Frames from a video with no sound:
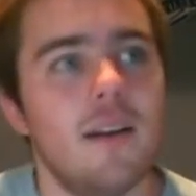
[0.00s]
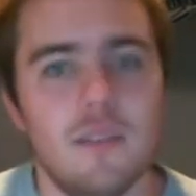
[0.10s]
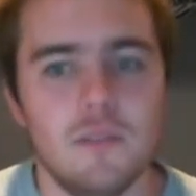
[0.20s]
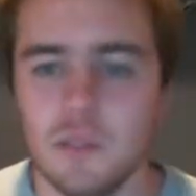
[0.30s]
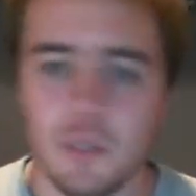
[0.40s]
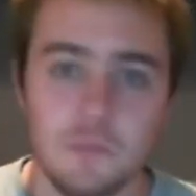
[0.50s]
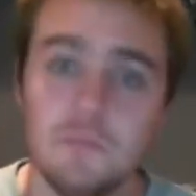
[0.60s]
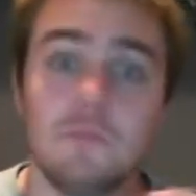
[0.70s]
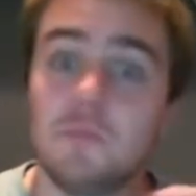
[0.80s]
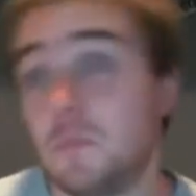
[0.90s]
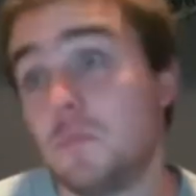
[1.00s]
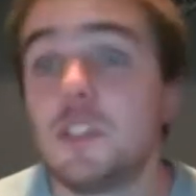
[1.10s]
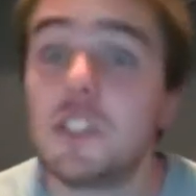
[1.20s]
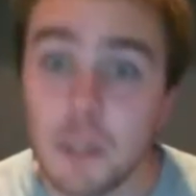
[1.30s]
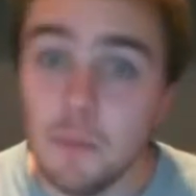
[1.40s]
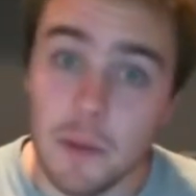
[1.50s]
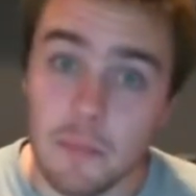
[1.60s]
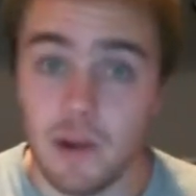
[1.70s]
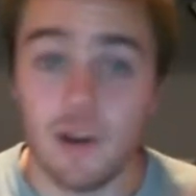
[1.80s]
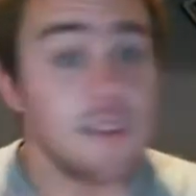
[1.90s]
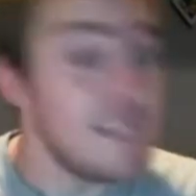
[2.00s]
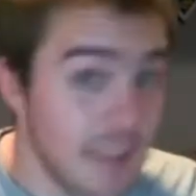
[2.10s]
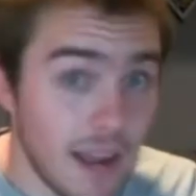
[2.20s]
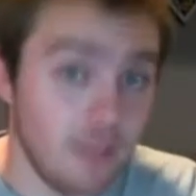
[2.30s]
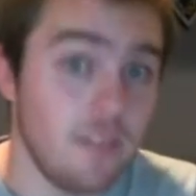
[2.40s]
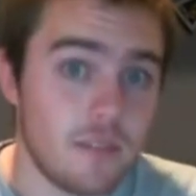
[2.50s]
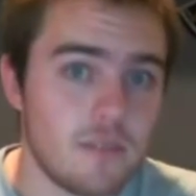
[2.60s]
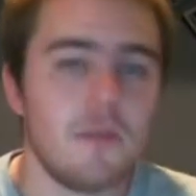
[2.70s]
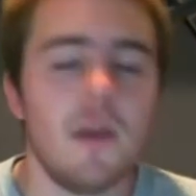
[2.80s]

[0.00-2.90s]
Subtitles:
Or somewhat better, at least nice.